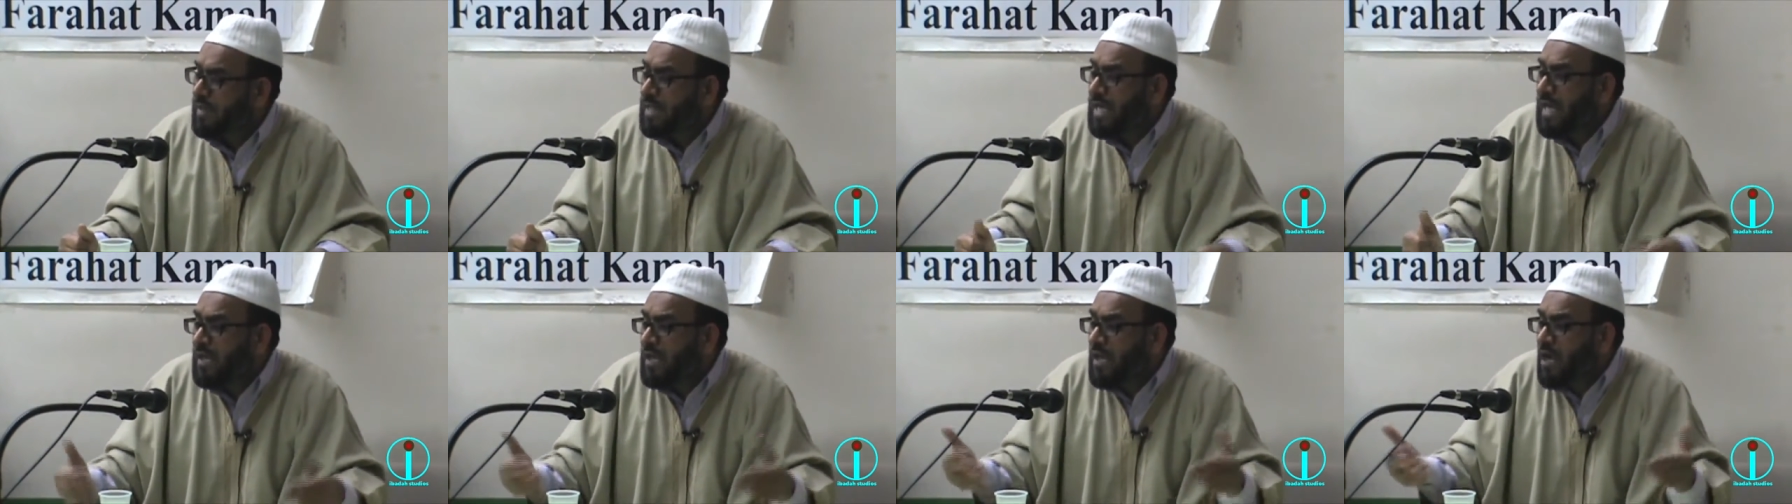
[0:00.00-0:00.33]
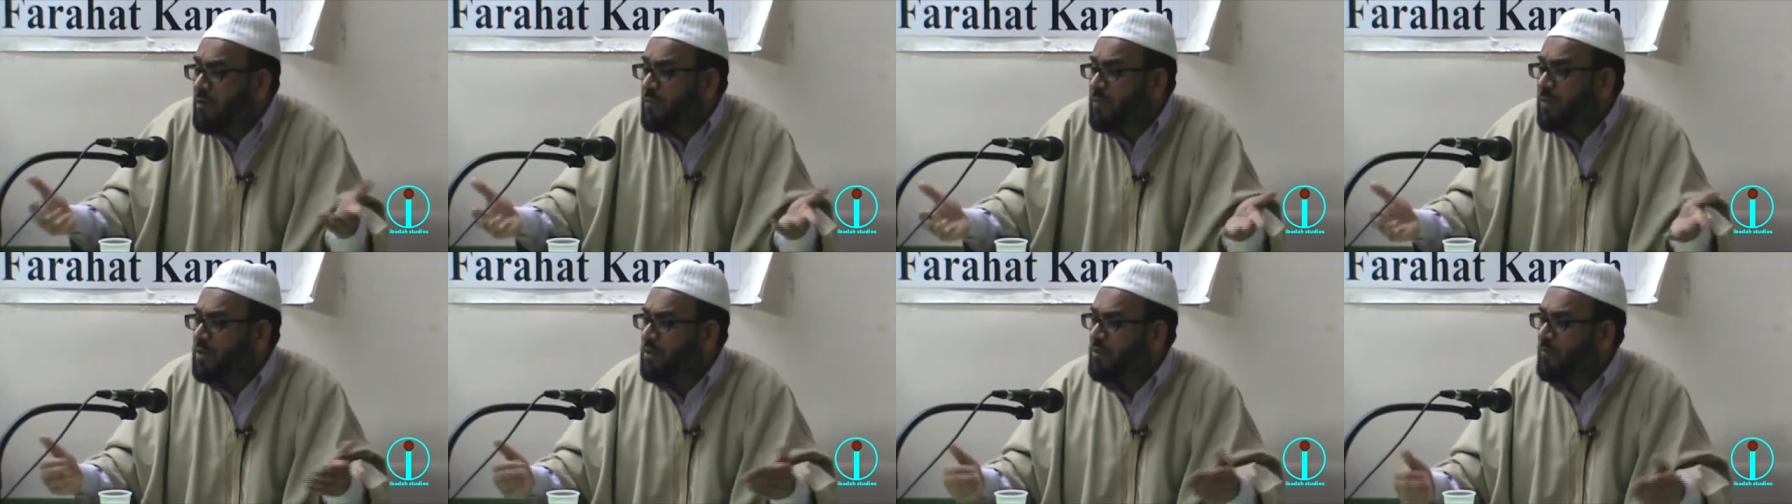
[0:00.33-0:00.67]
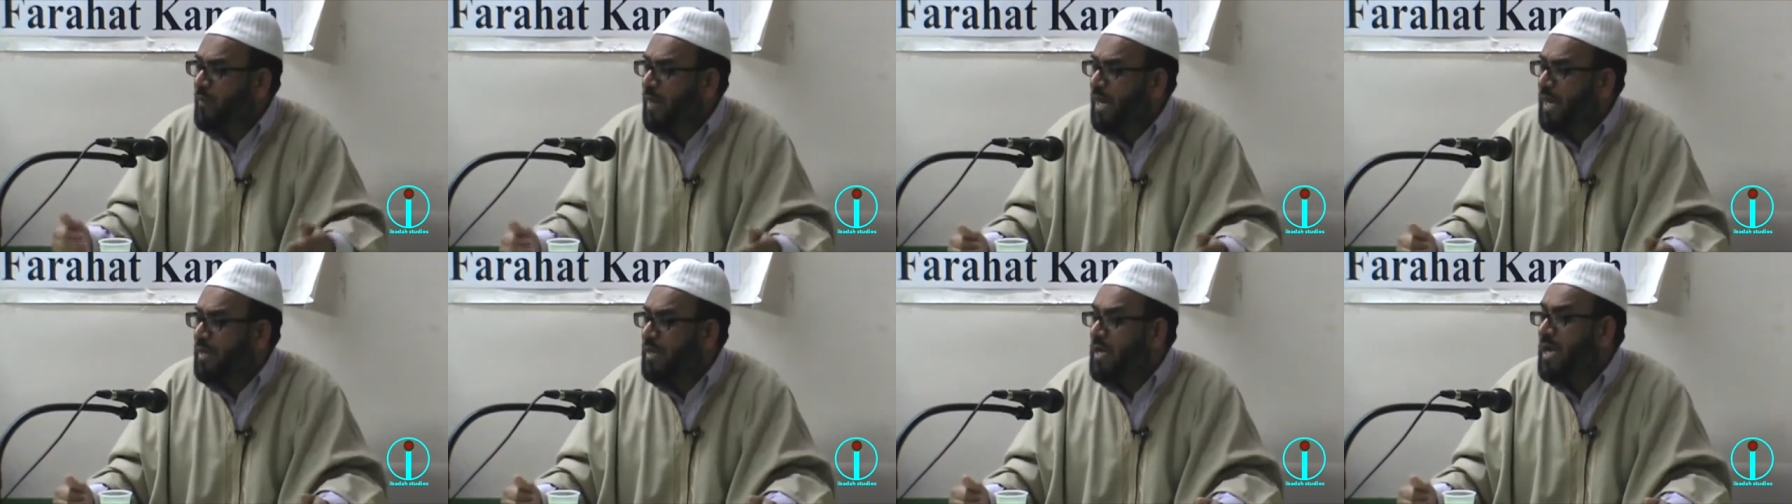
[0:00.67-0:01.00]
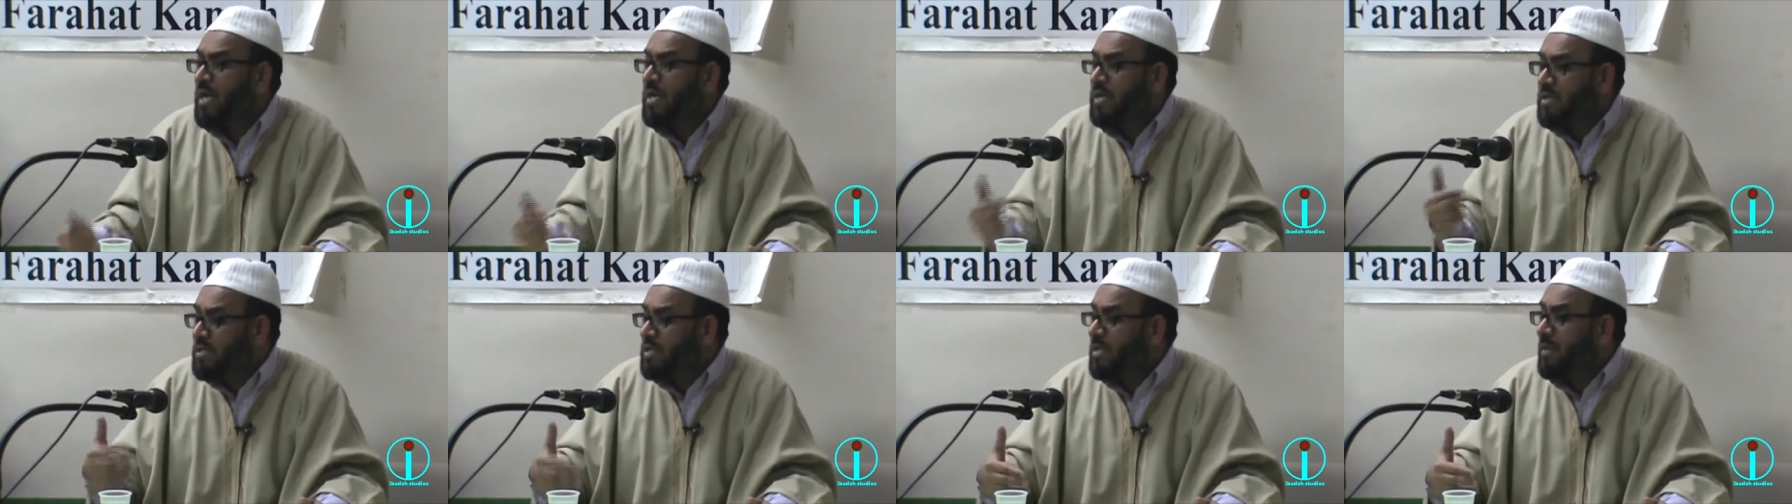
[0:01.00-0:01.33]
They allowed me to buy it.
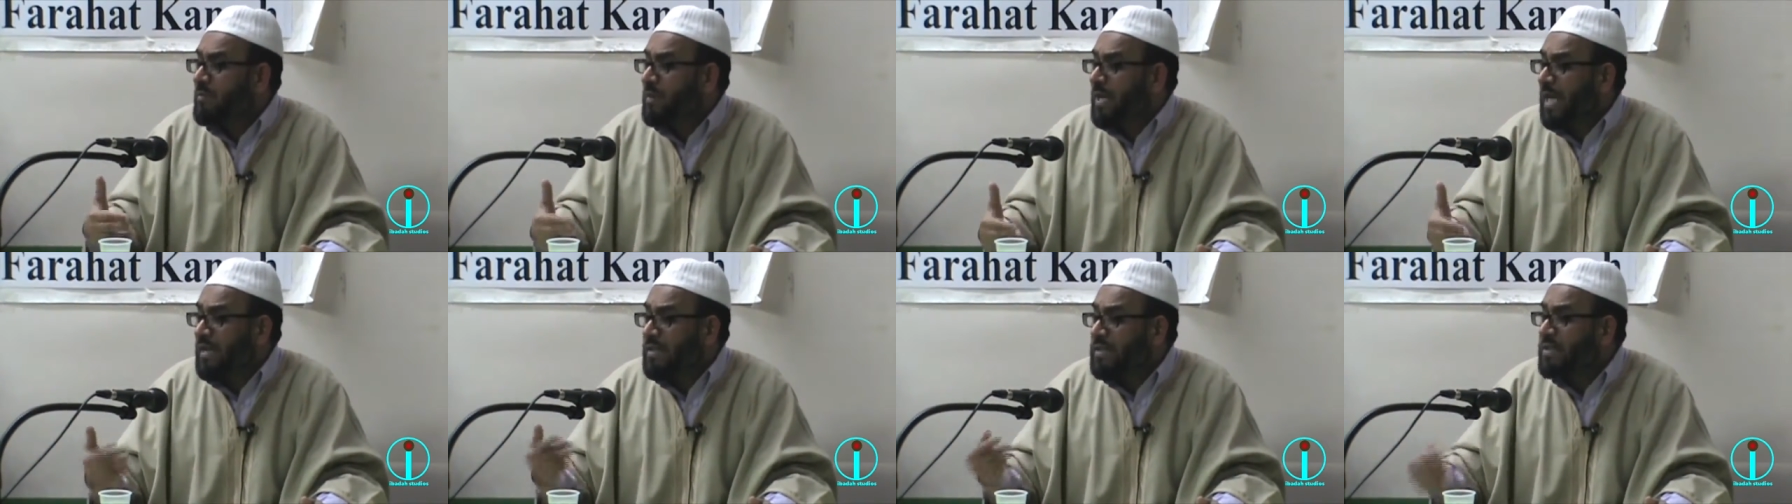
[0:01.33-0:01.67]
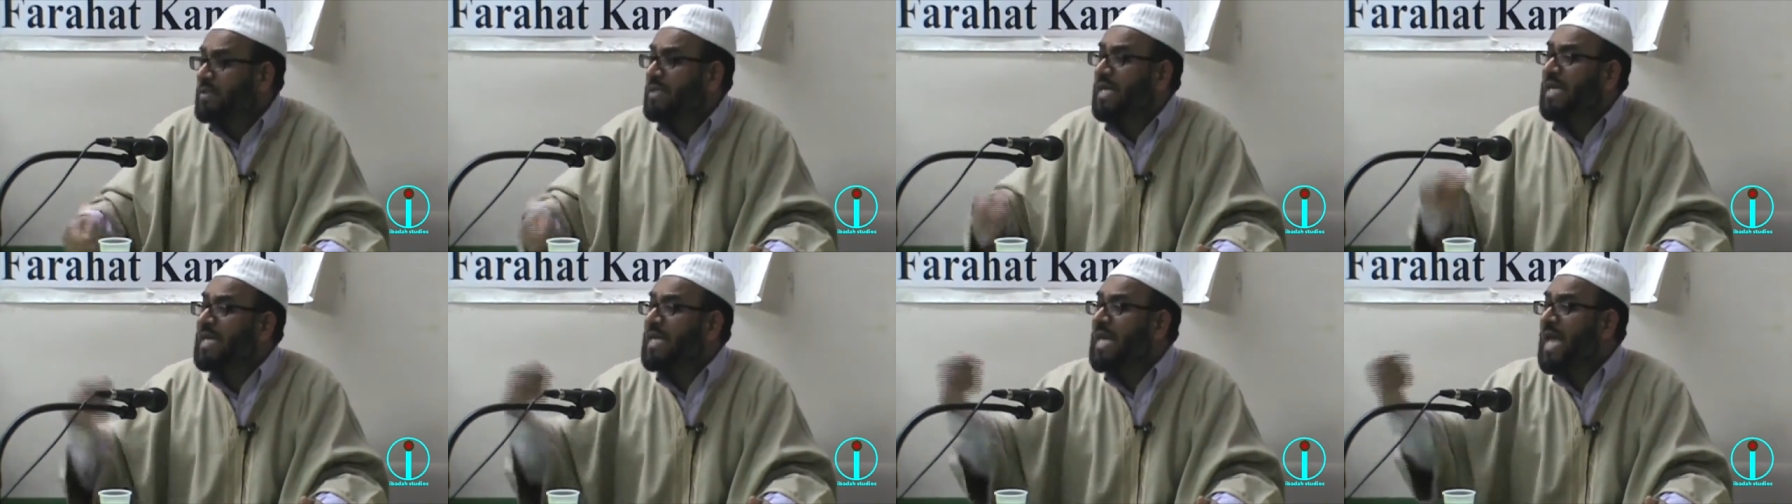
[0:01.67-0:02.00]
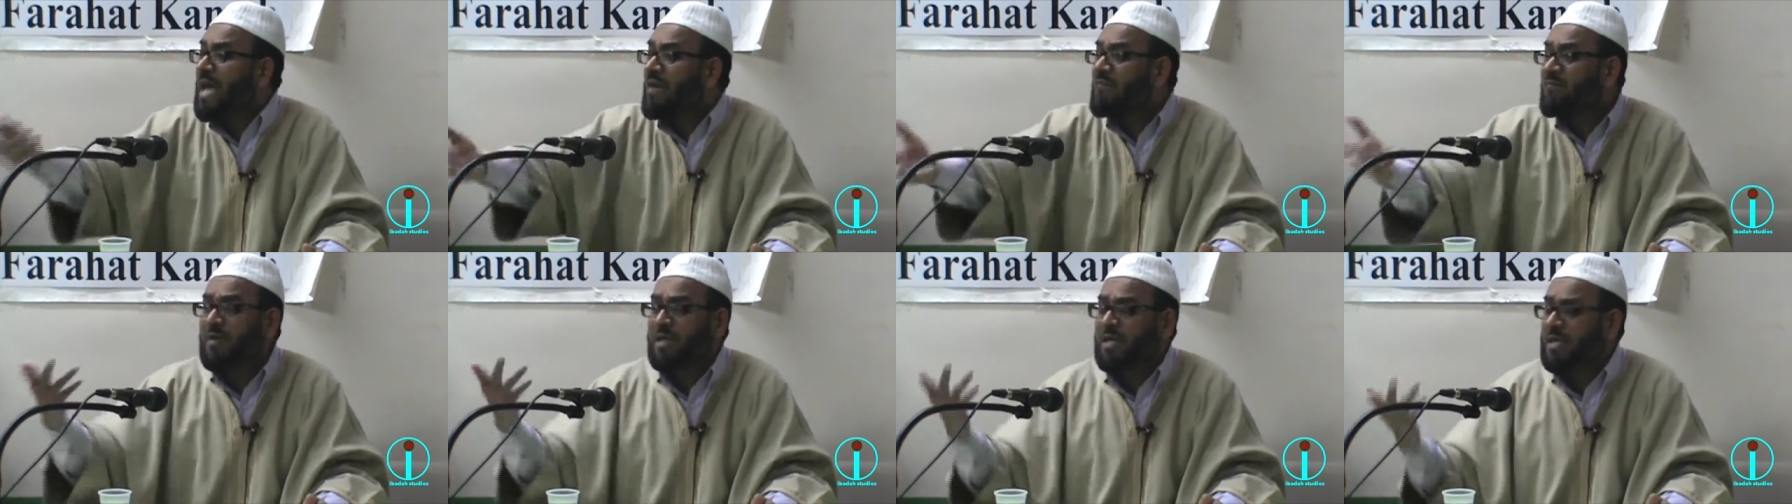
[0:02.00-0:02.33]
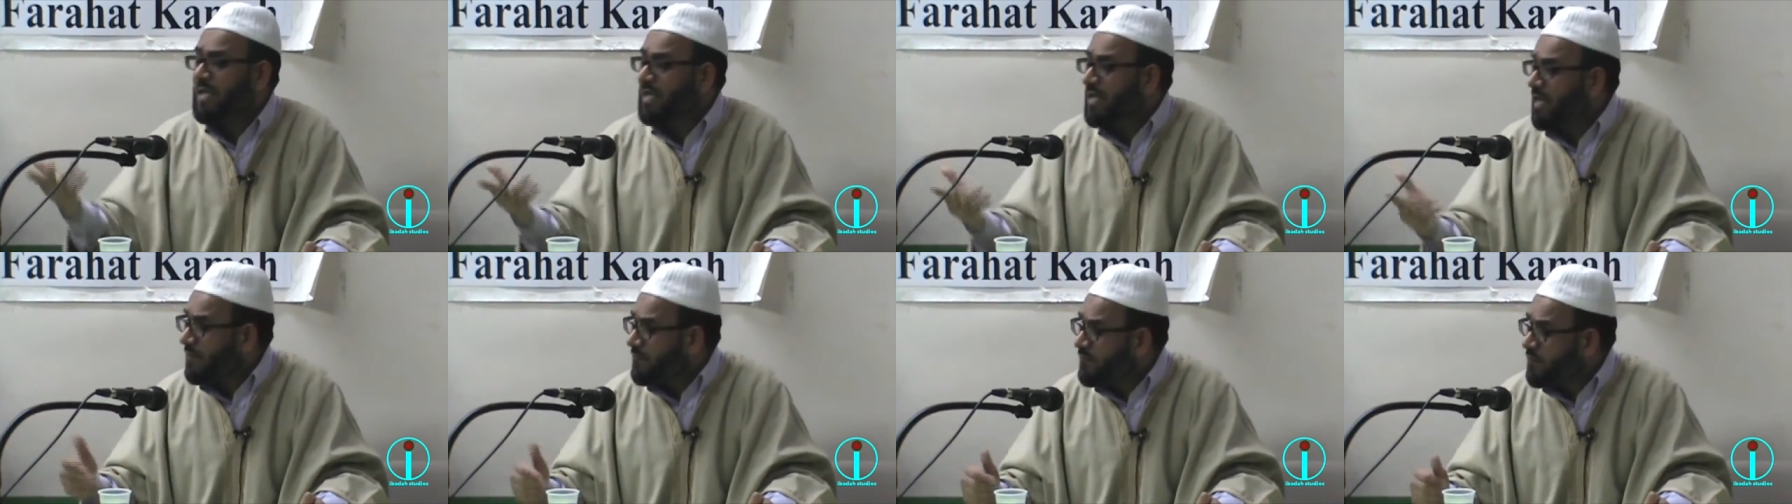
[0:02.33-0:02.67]
Some cases, they gave me
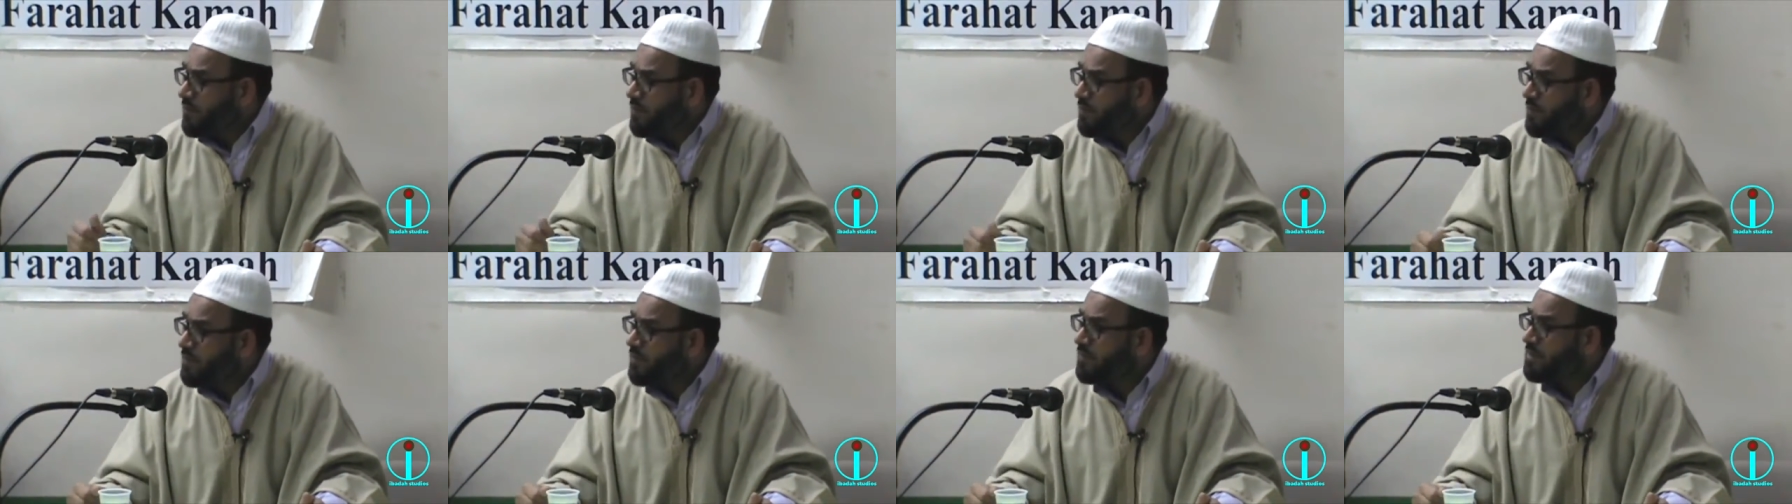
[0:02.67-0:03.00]
the gift to